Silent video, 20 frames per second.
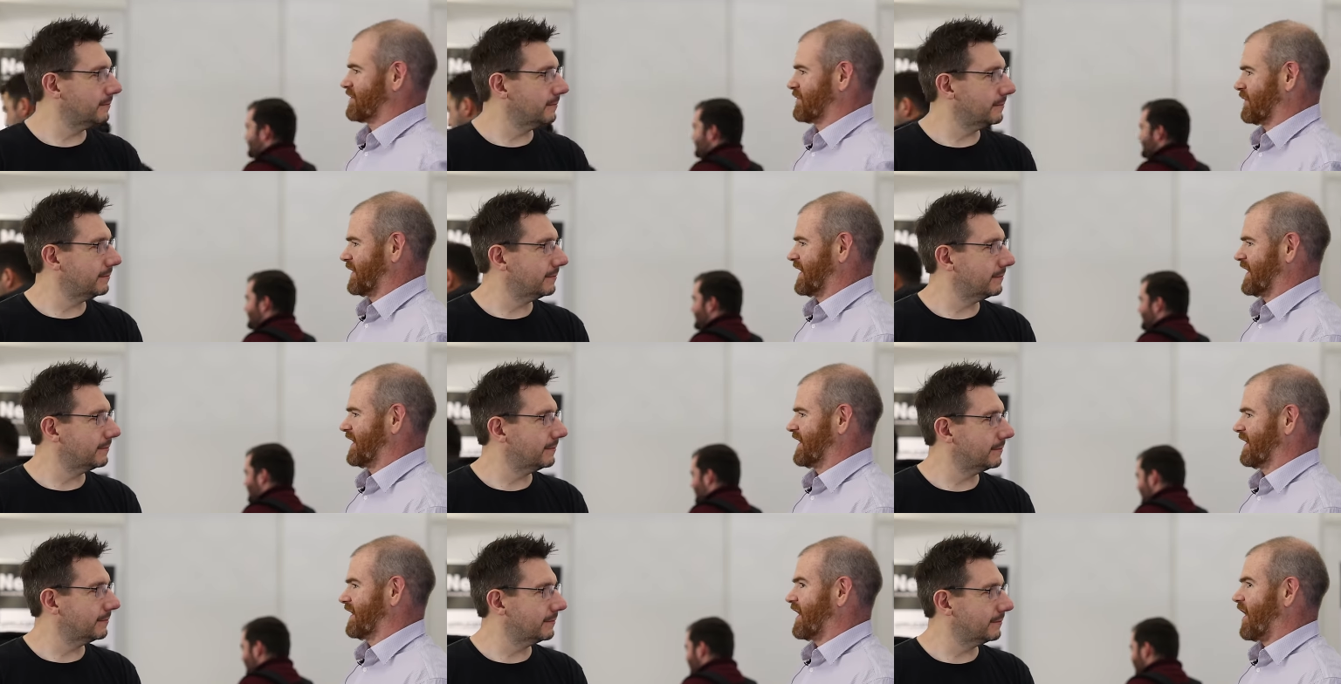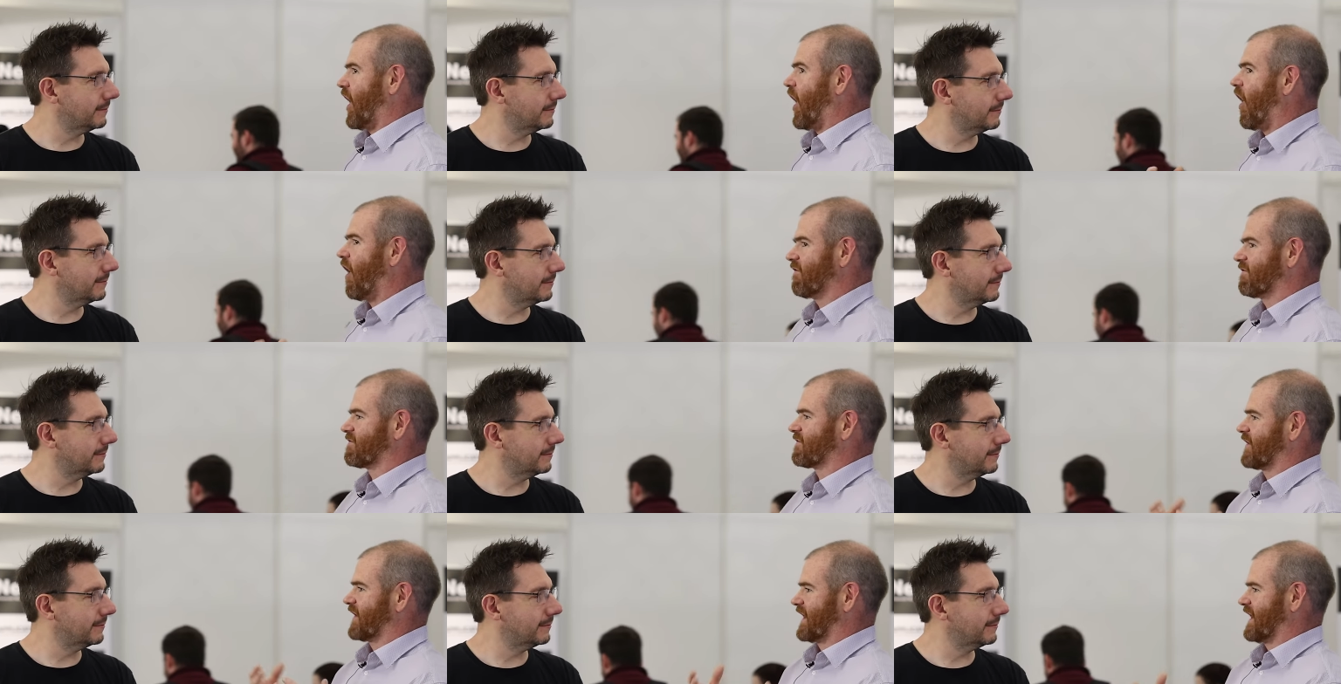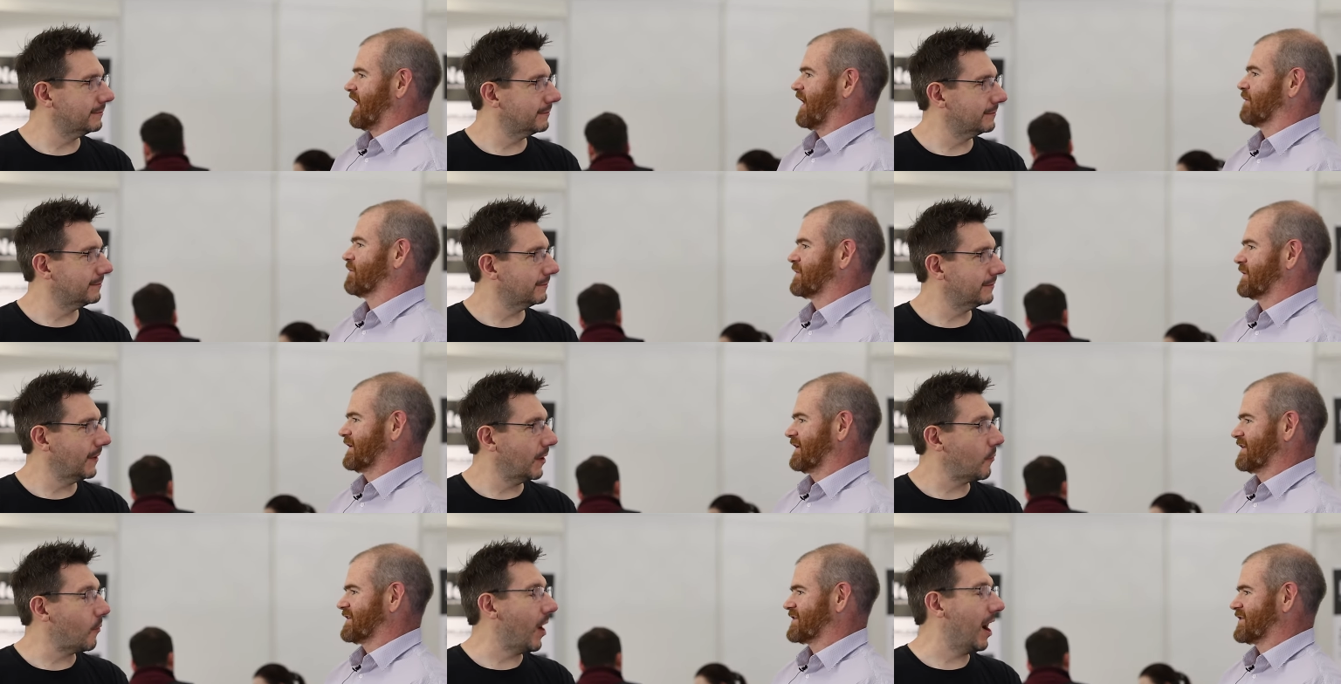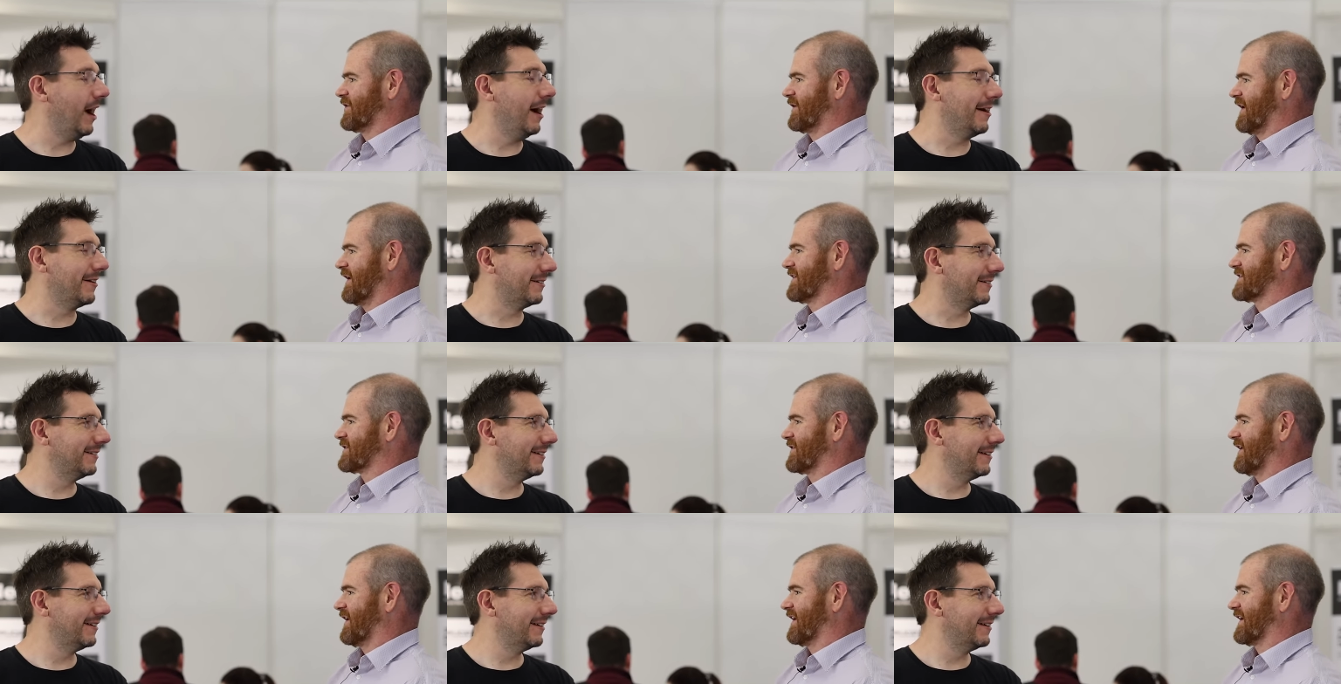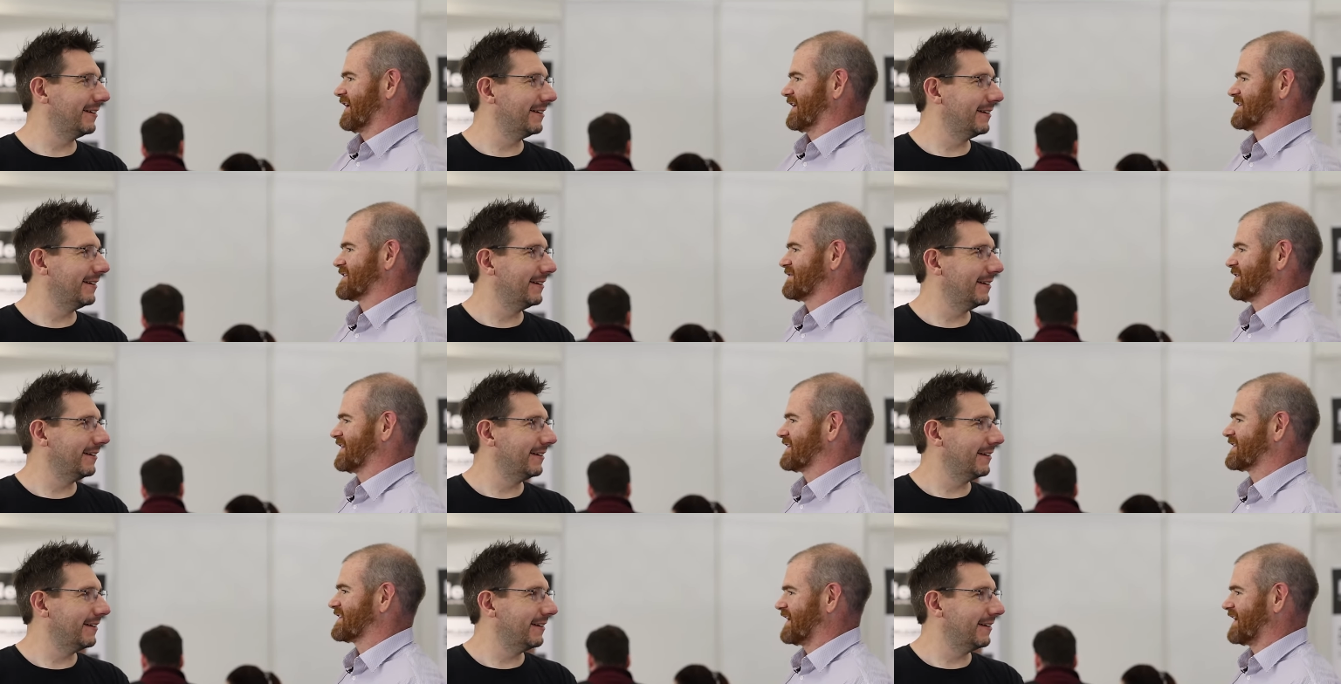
Speaker 1: that we're offering up wow. to, our, to our customers.